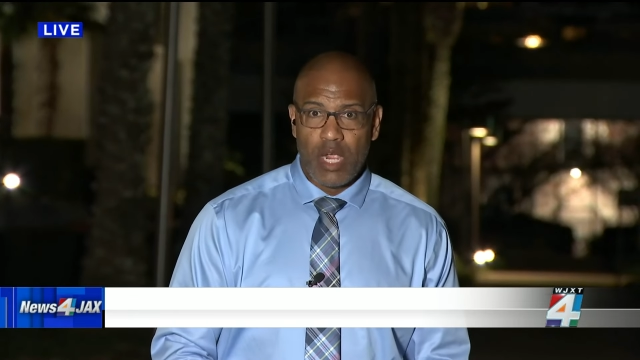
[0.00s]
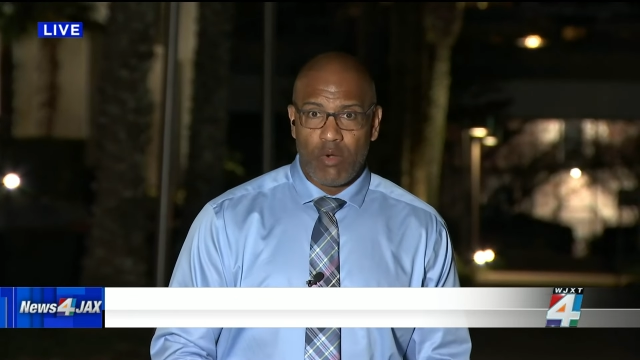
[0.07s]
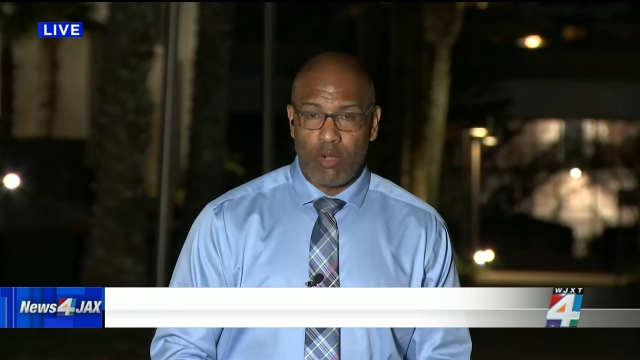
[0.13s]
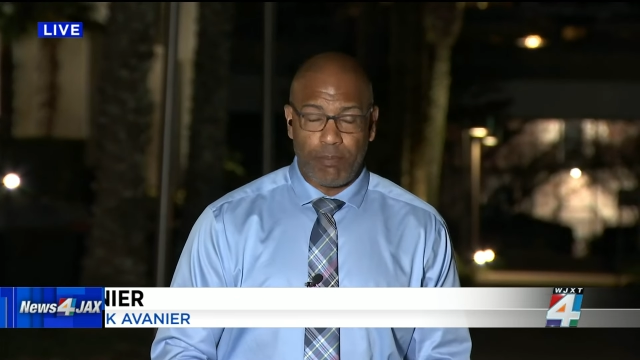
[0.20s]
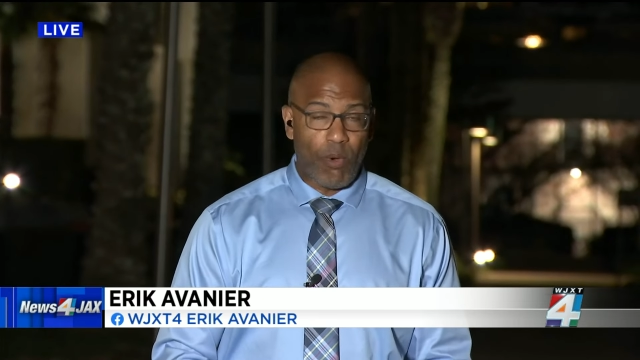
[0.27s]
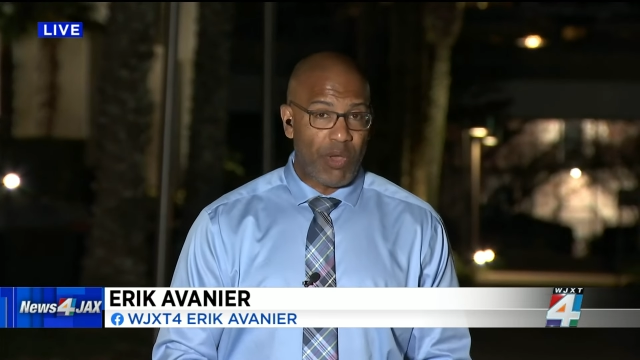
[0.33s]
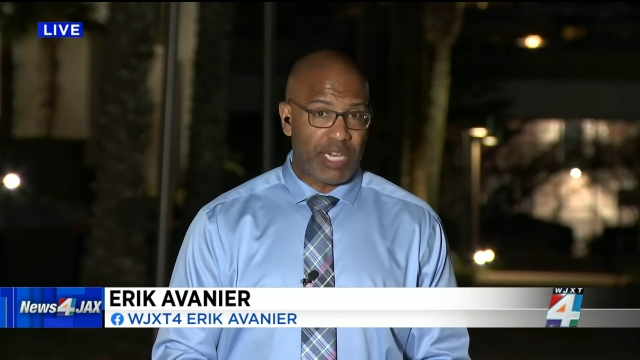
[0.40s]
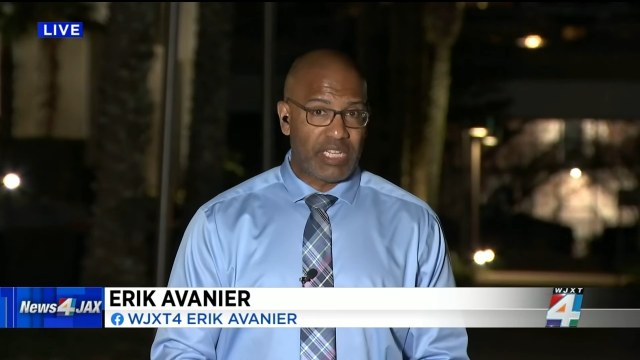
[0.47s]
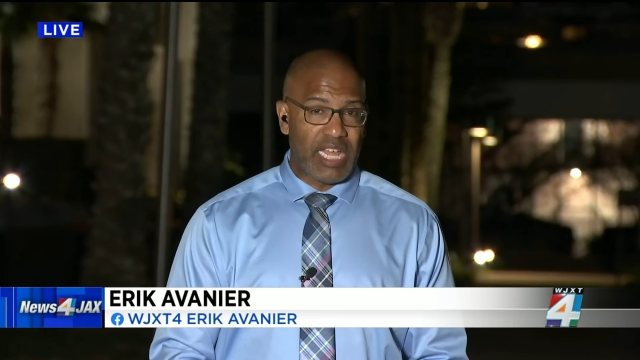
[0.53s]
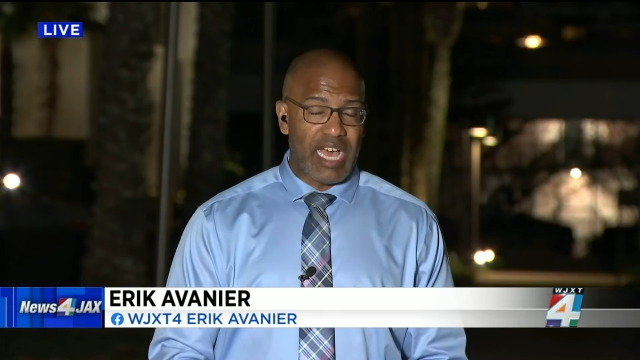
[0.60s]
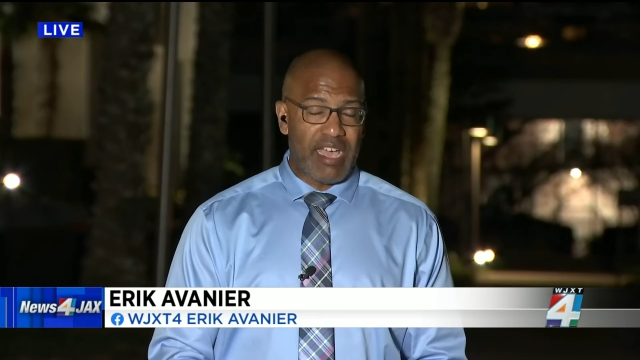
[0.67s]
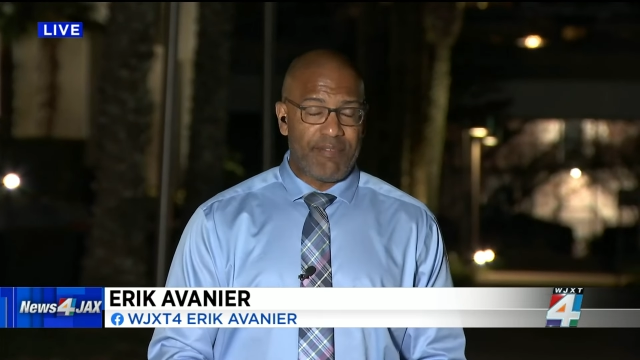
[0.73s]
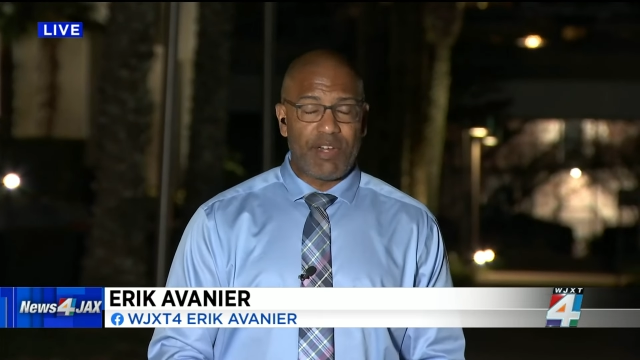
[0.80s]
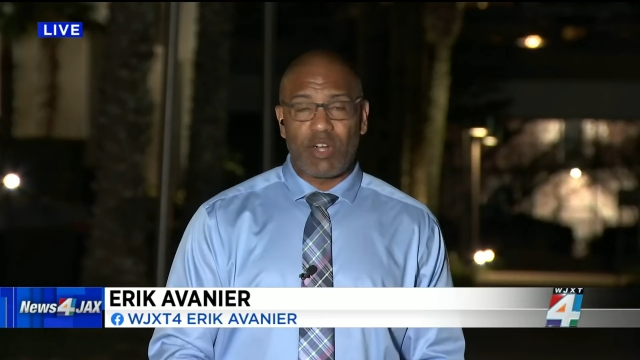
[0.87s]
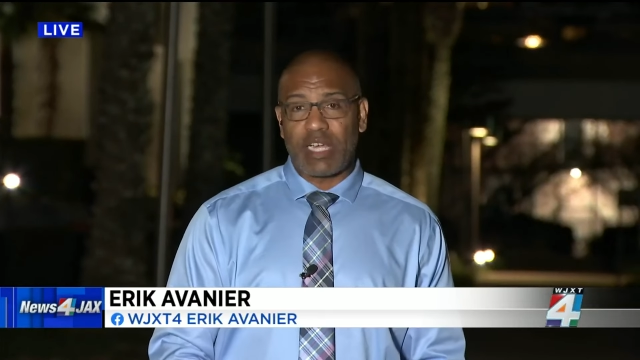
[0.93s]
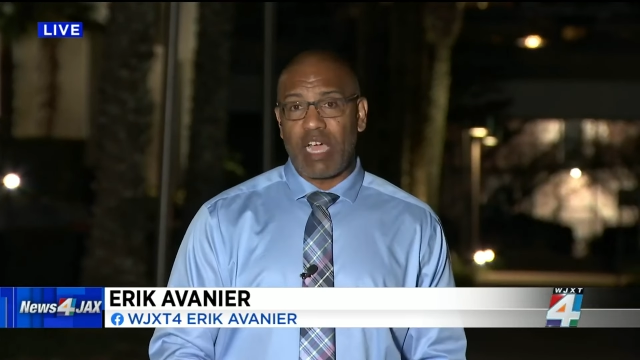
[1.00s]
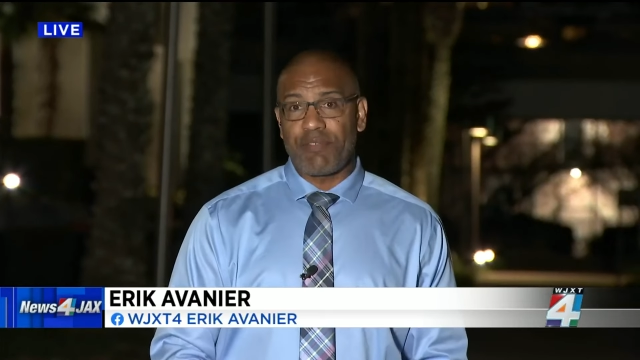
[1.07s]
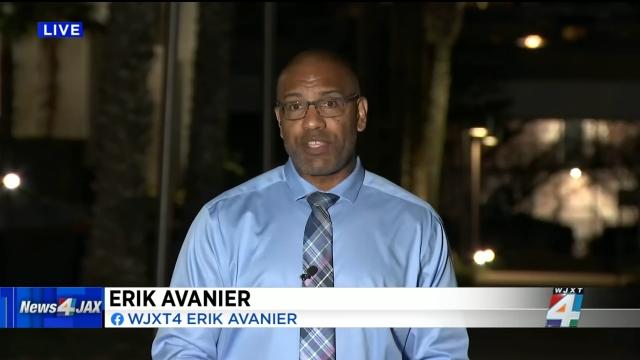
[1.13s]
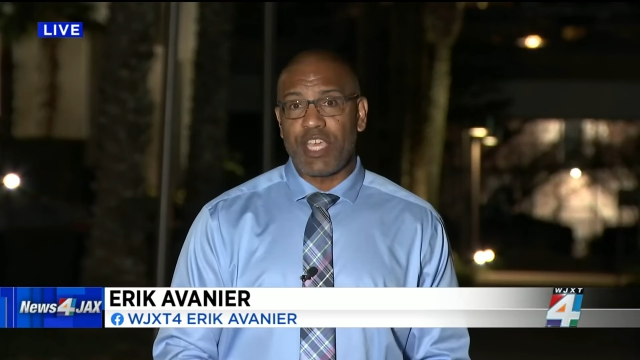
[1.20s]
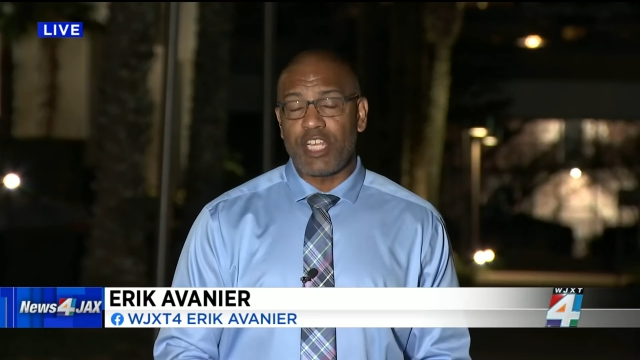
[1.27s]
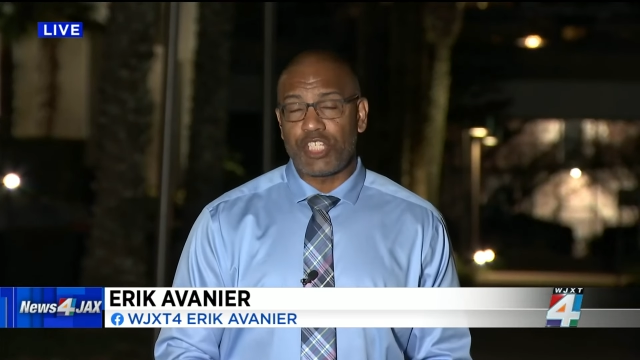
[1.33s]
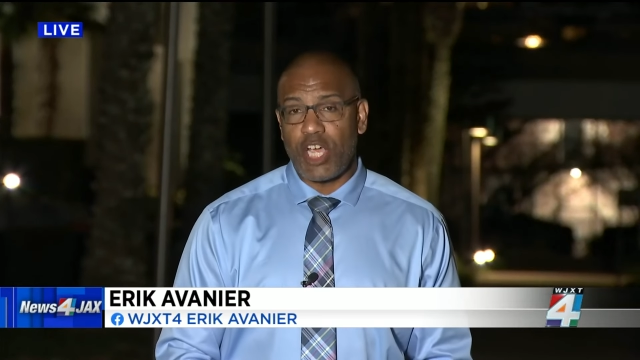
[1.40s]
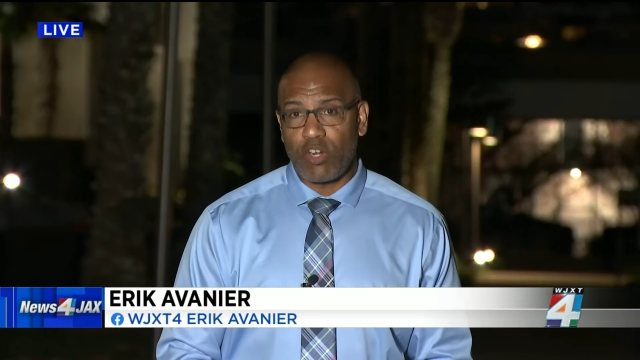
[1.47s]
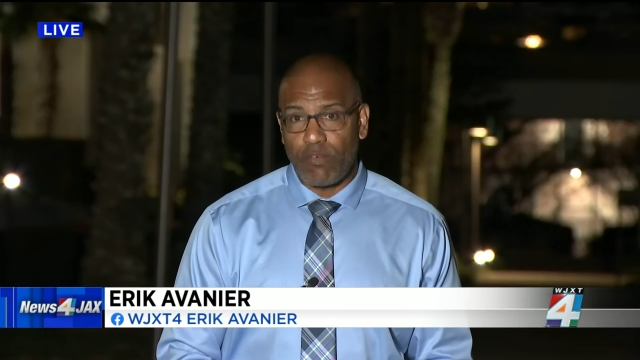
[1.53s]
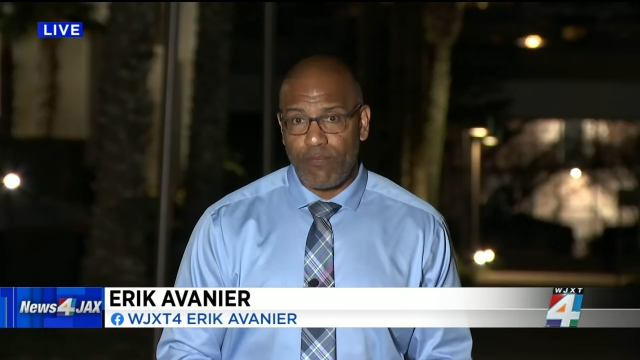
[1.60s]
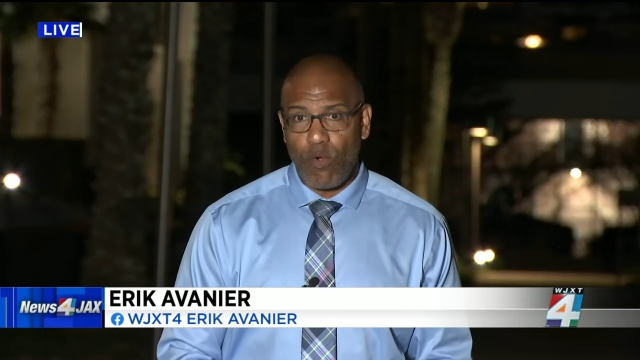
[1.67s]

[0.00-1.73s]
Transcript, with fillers: Reporting live, Eric Avanier, Channel